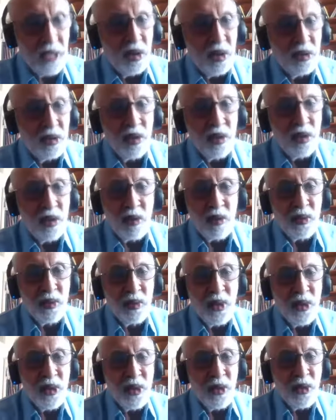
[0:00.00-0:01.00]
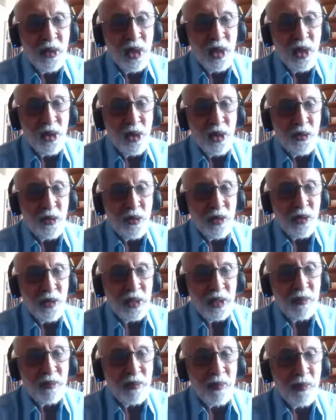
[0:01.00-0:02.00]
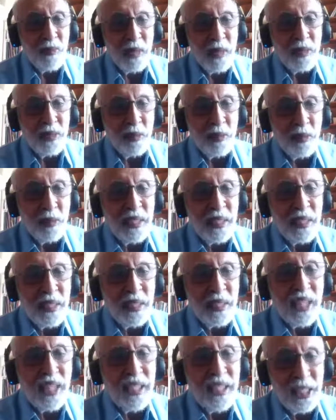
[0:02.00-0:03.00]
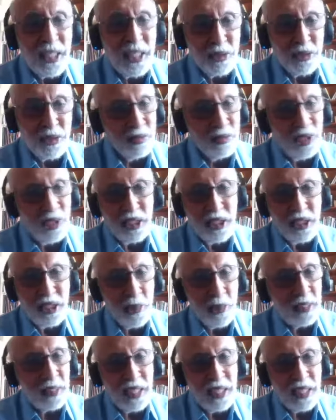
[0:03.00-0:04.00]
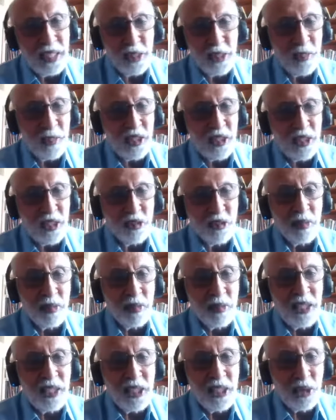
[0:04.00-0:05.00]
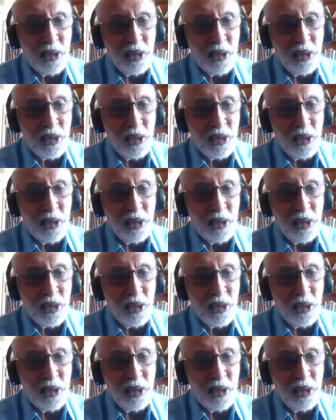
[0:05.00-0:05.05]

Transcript: know why the money really does. Akshay Patra has plenty of money; they do